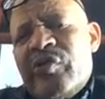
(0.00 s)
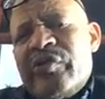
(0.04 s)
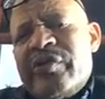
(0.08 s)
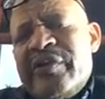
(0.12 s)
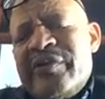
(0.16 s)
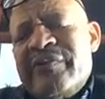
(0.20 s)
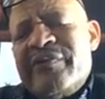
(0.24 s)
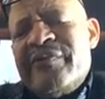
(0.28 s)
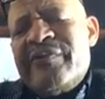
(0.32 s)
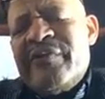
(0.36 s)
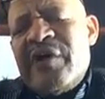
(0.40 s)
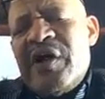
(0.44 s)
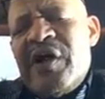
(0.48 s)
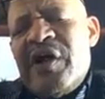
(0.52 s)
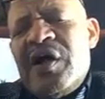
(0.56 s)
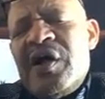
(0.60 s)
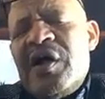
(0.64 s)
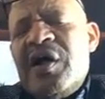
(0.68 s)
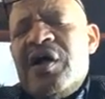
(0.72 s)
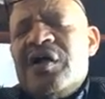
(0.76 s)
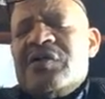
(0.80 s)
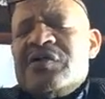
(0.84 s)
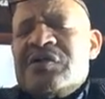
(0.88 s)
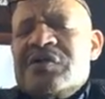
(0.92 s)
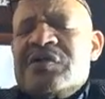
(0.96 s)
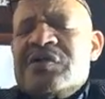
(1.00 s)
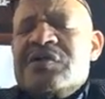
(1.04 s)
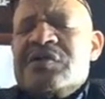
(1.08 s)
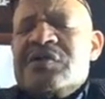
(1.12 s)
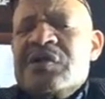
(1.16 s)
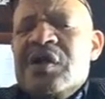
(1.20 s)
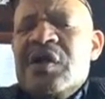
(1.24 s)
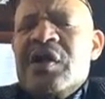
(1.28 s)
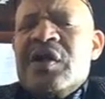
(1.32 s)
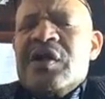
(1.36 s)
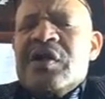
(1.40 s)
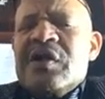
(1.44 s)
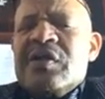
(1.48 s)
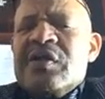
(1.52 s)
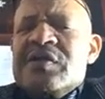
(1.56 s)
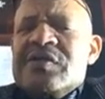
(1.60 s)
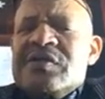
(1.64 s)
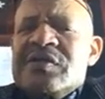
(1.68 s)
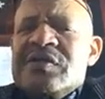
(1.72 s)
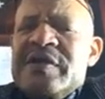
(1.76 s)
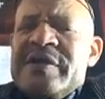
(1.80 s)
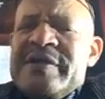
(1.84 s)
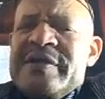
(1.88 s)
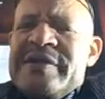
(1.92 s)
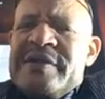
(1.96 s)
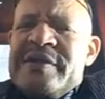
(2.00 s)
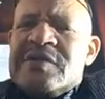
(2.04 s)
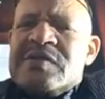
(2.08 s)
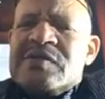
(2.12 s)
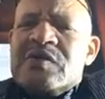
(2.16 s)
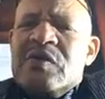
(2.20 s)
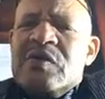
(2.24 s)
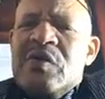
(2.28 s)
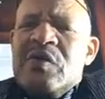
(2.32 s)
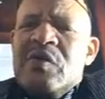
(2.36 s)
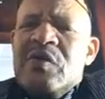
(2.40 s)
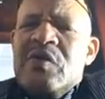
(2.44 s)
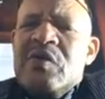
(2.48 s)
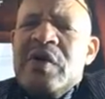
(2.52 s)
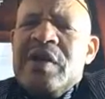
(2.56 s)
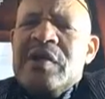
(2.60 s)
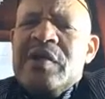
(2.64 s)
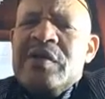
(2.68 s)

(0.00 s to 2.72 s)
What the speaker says: or reversed the status quo.